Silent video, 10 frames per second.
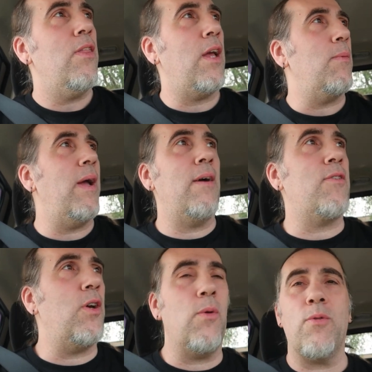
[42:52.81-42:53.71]
thing we
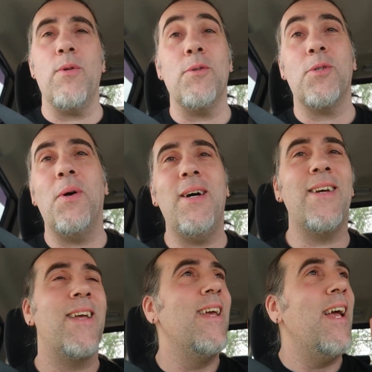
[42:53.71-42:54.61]
have to go through, so
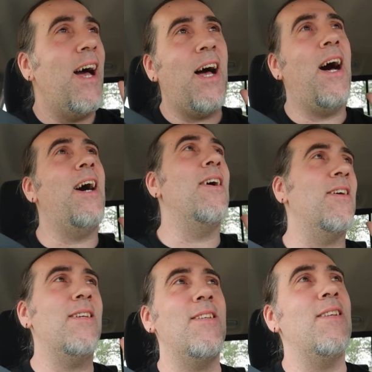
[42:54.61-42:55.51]

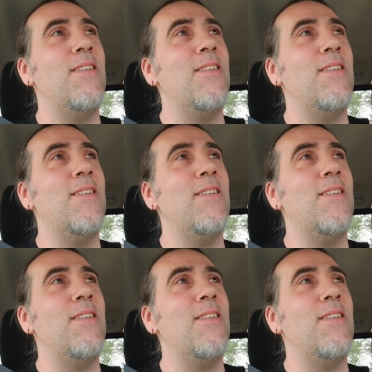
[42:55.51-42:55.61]
uh, it,